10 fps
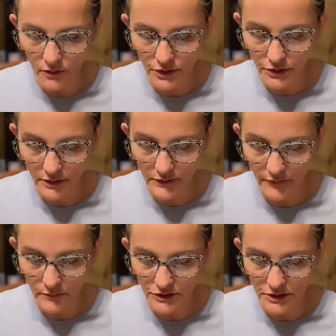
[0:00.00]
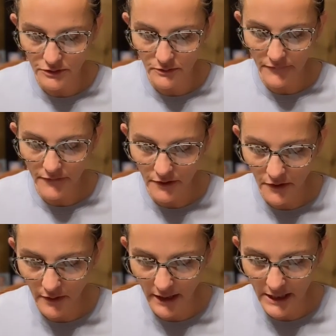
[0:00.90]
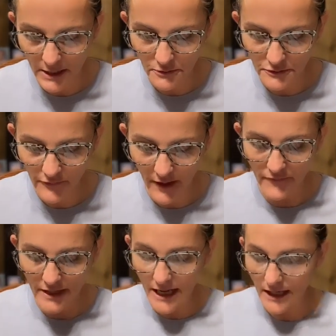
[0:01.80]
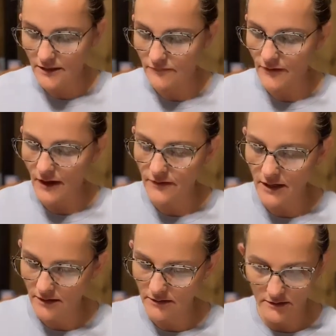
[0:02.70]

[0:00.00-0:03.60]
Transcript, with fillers: I would agree if it was just right there. Okay, Hebrews 5 9. 5 9.